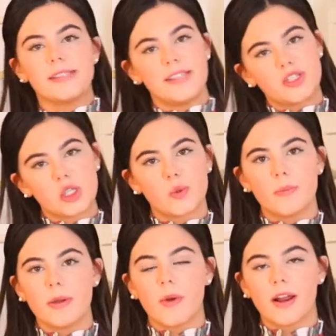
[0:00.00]
my sisters
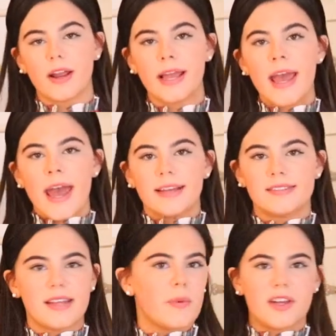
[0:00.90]
would be wearing,
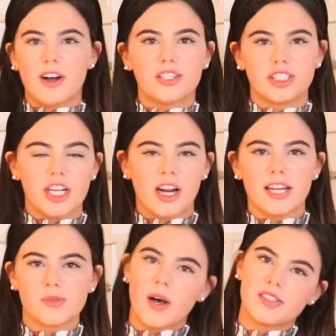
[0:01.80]
and so that we can all share
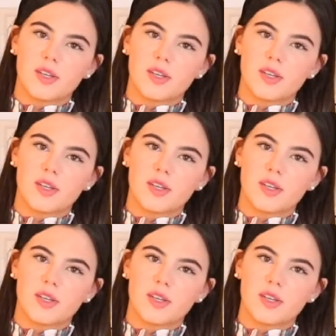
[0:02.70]
as well.